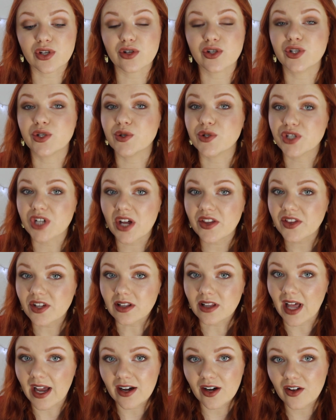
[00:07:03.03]
Could you shut
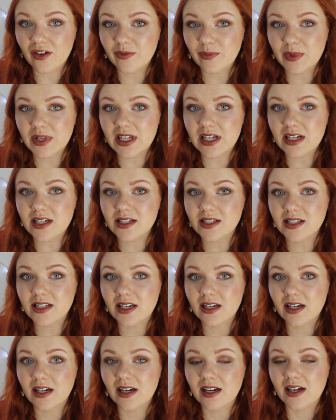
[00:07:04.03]
the light off, please?"